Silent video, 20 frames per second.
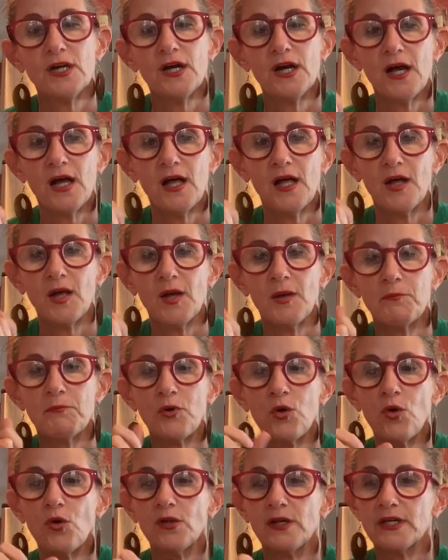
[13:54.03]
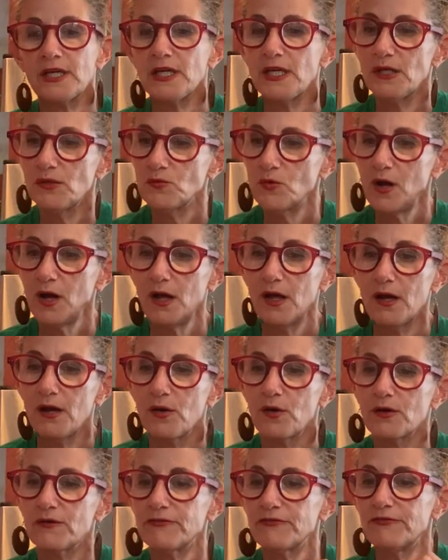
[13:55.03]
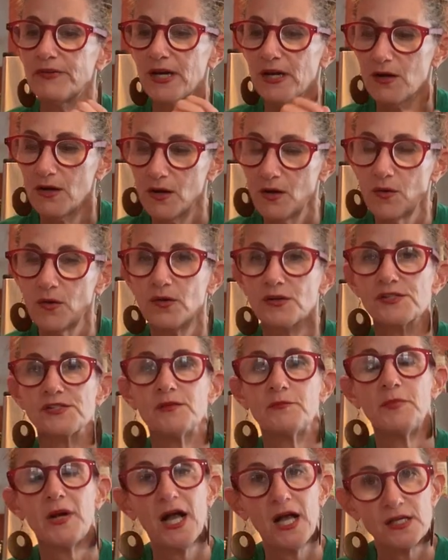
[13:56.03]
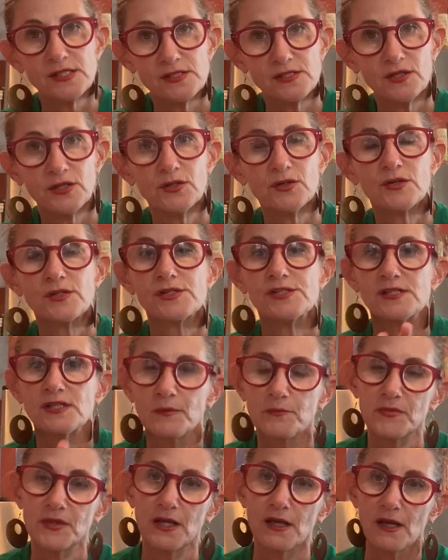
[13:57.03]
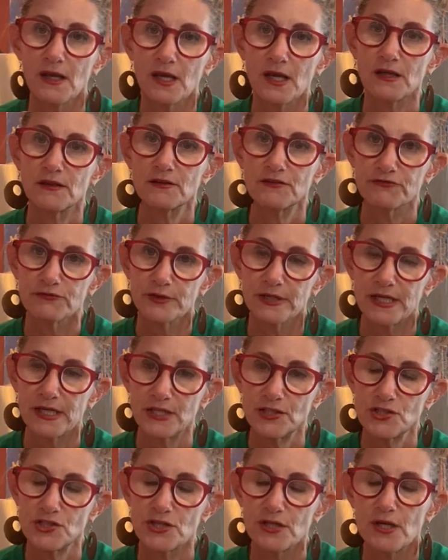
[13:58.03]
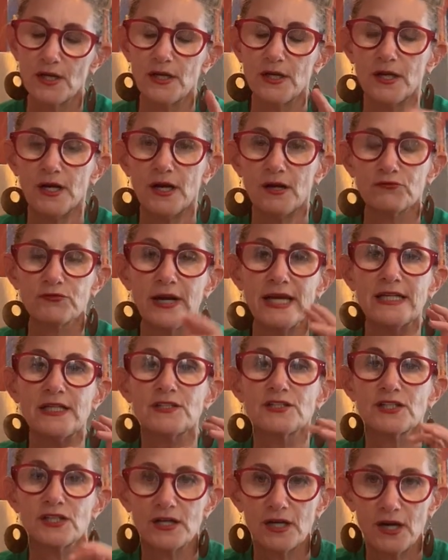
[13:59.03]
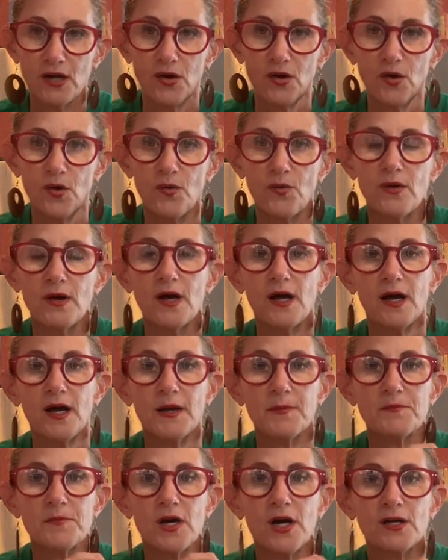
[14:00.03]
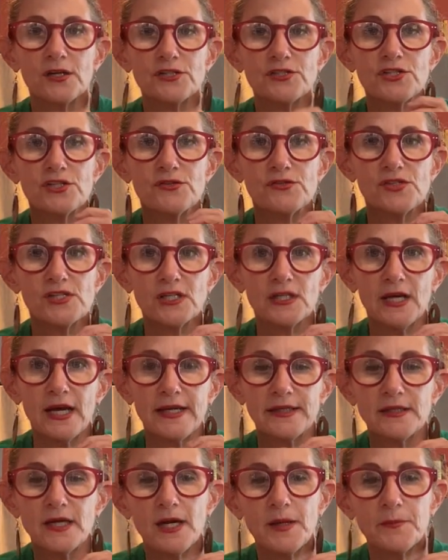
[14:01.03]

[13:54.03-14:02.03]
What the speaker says: bowl of quinoa or a farro or some pasta or something in the fridge ready to go on a Tuesday night.